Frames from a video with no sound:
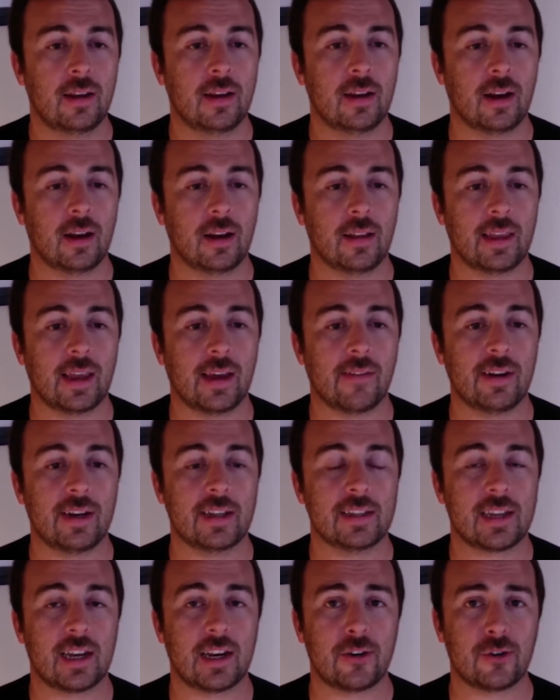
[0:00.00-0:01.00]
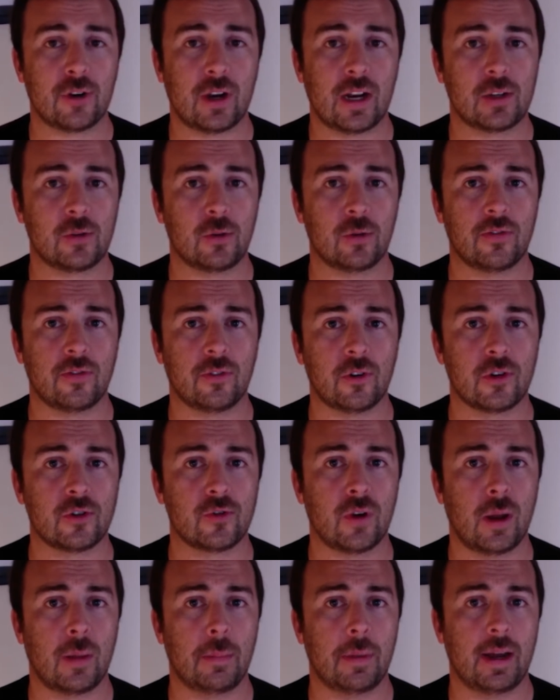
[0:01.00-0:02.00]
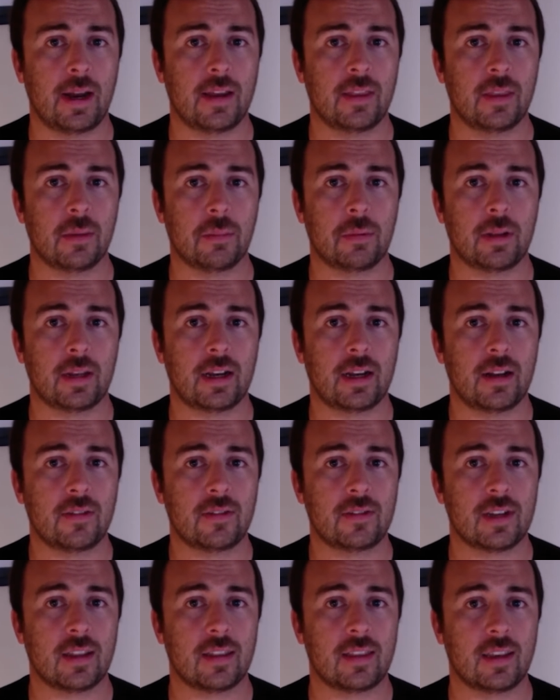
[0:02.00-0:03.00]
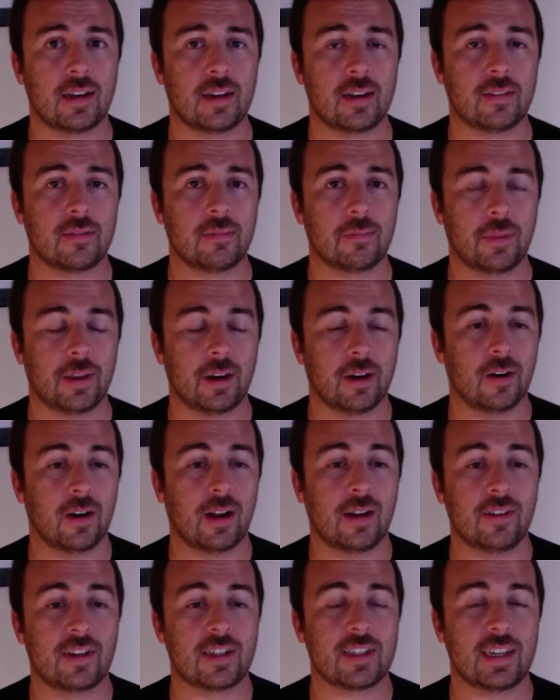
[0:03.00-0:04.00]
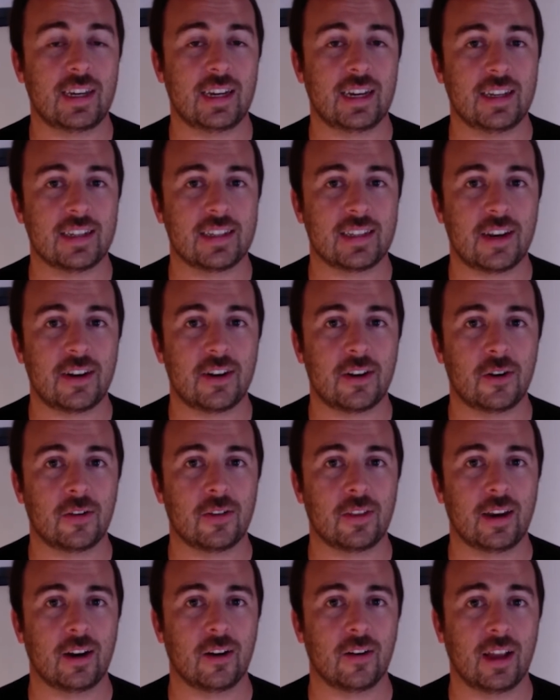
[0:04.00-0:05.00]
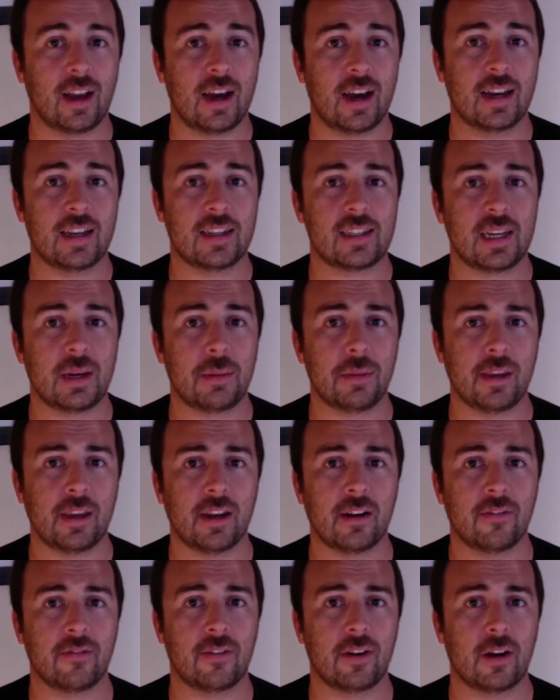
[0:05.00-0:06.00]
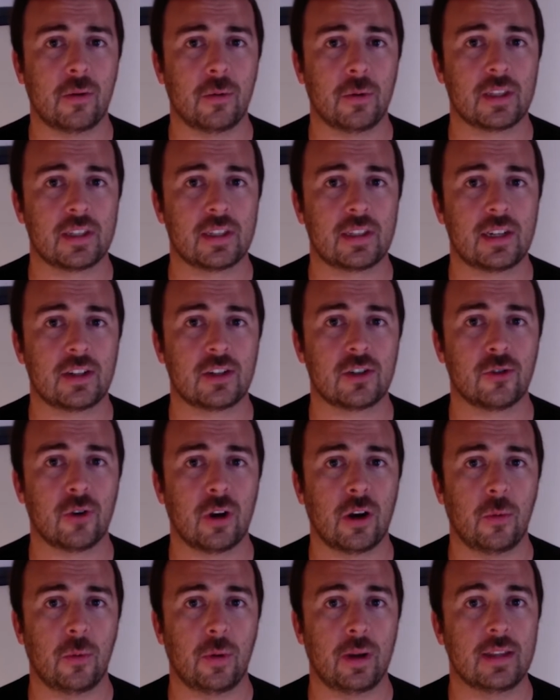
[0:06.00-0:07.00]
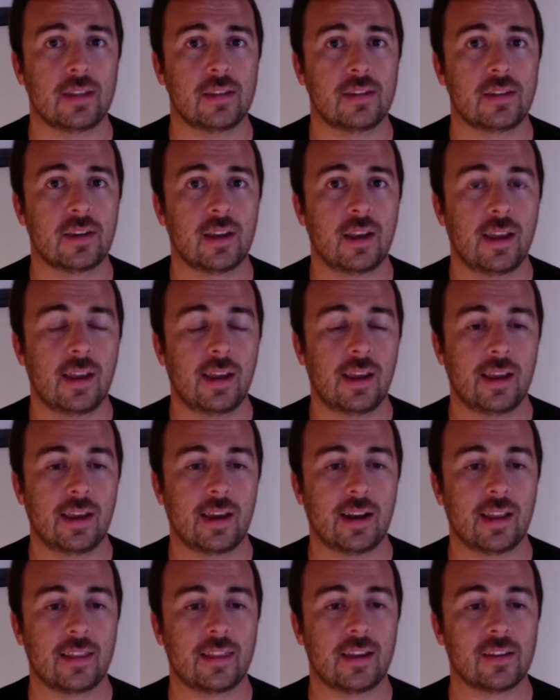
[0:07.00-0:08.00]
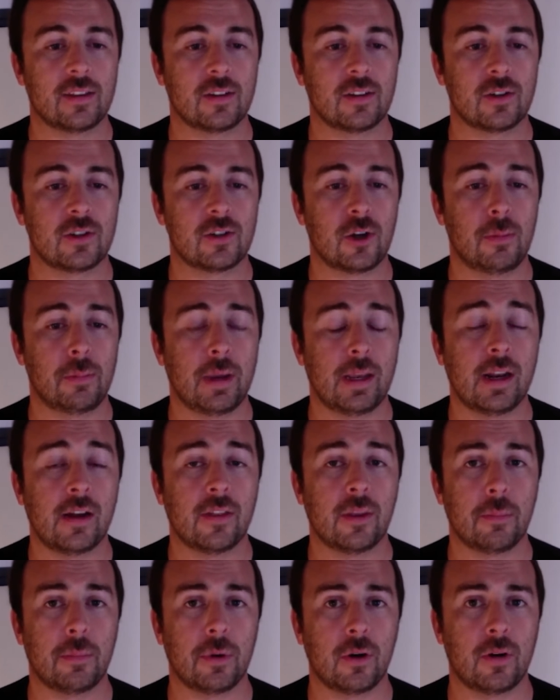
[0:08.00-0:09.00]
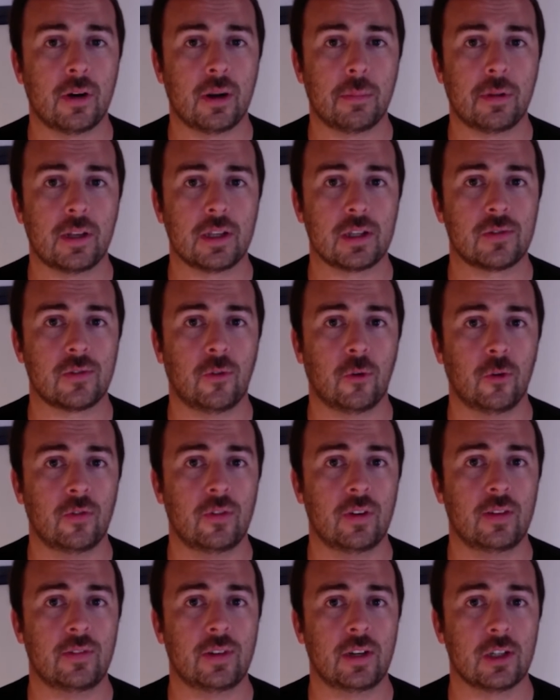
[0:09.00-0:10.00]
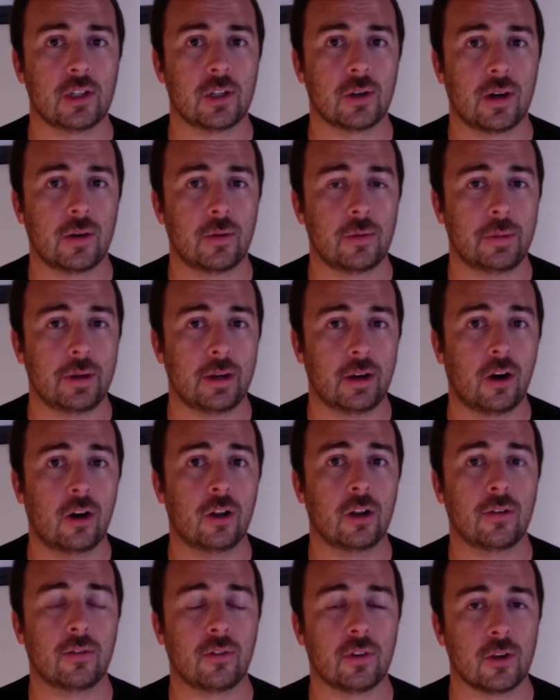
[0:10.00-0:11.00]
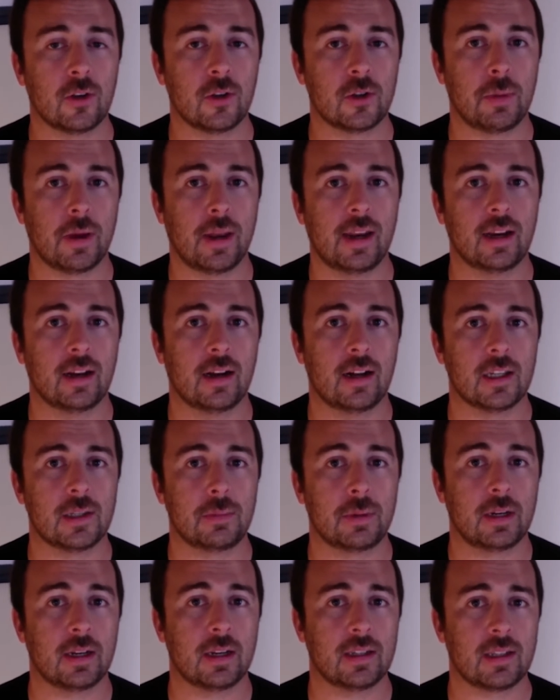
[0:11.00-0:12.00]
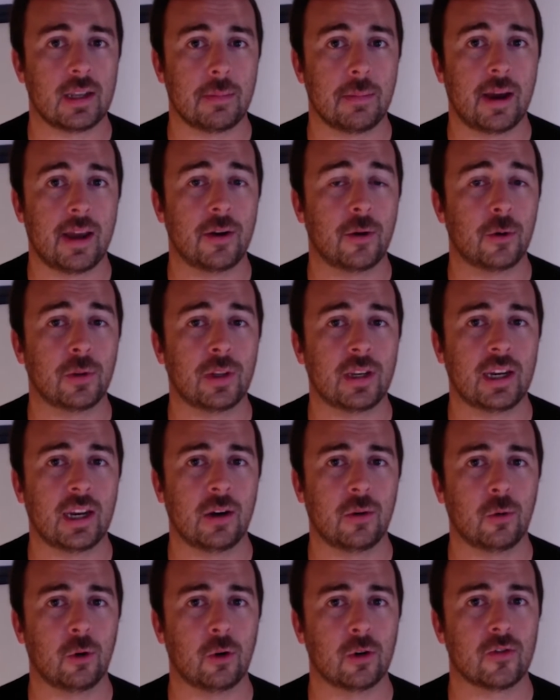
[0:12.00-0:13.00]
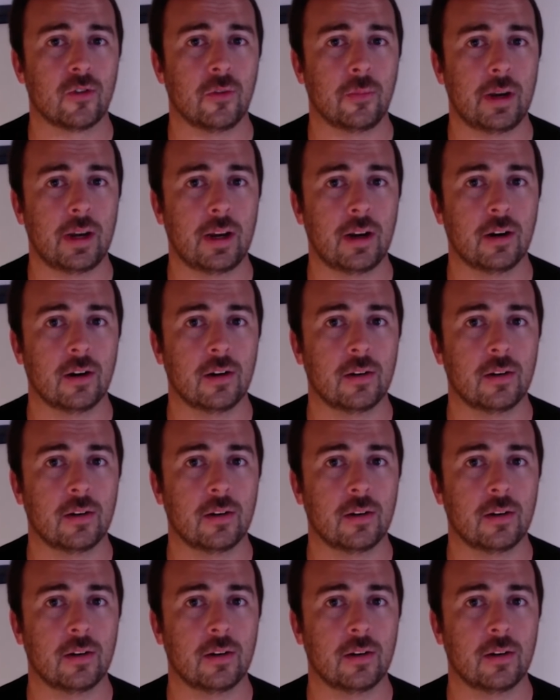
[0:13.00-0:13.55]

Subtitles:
They have an inside track to a first-round bye in the playoffs. I think they're obviously a contender. They are the hottest team in the NFL with 6 straight wins. And I think there's still meat on the bone at plus 450. So I would be all over those betting odds because they might only get worse from here.